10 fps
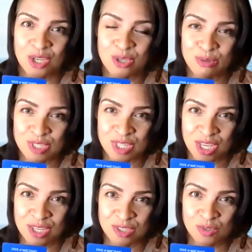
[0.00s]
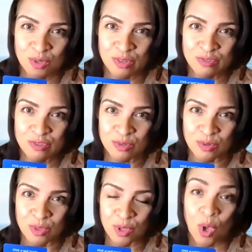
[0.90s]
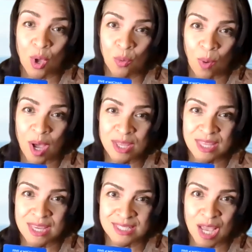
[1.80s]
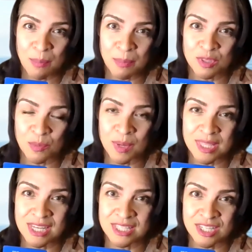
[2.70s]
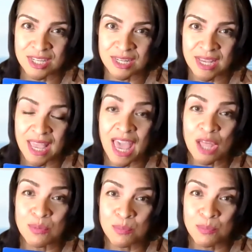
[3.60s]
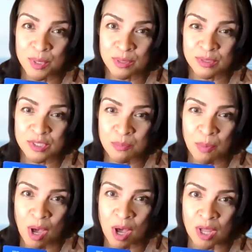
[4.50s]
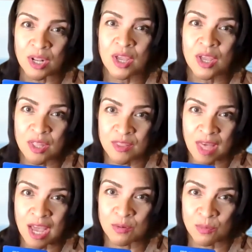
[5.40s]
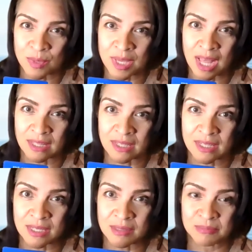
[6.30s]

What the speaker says: using his sword of truth, why things happened the way they did, and build upon that reality.